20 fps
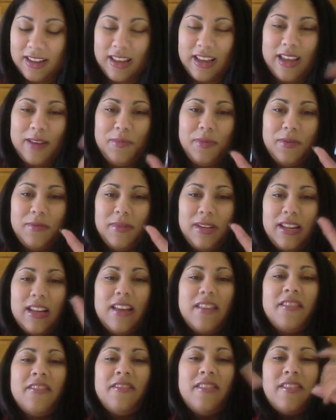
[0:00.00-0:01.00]
I put them
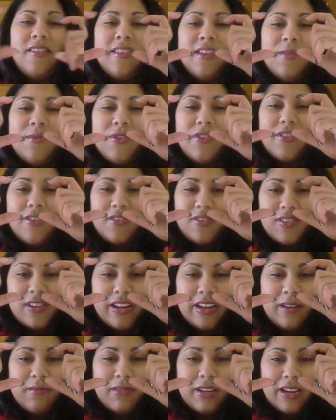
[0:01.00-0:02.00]
together and they were the
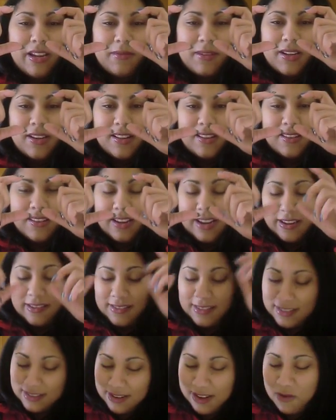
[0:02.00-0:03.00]
same damn color. I
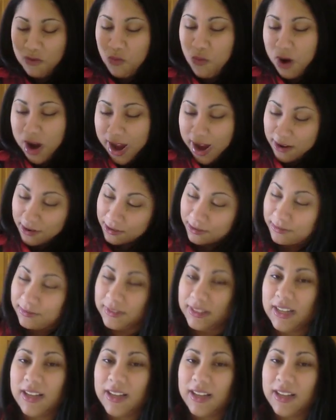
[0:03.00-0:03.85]
was just like, wow.